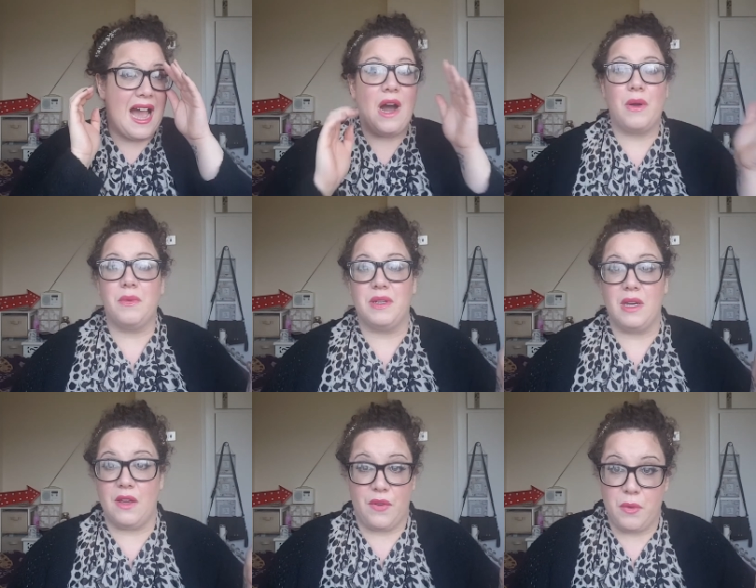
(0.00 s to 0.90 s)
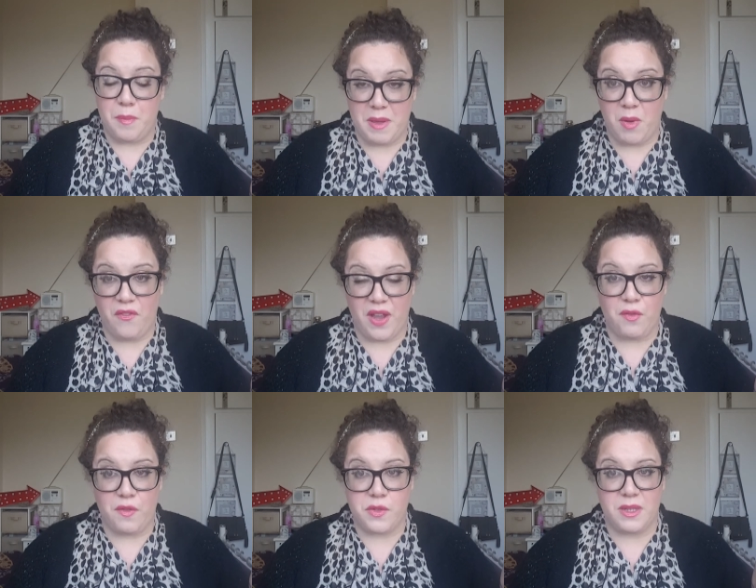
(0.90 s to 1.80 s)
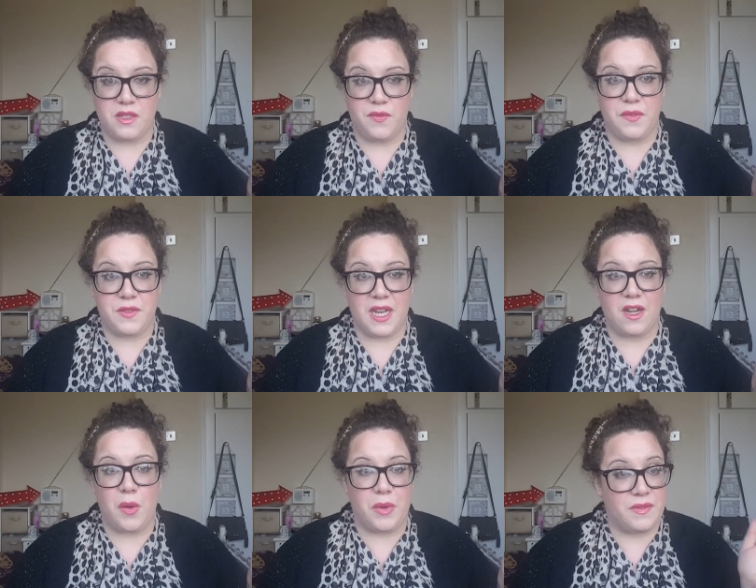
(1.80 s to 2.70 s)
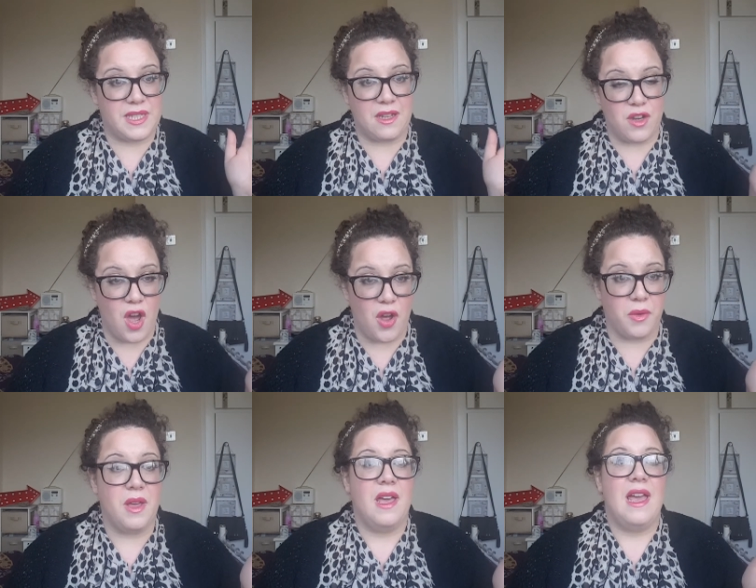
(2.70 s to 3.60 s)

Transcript: how it would, if it would be my favourite of 2015, I would have said no.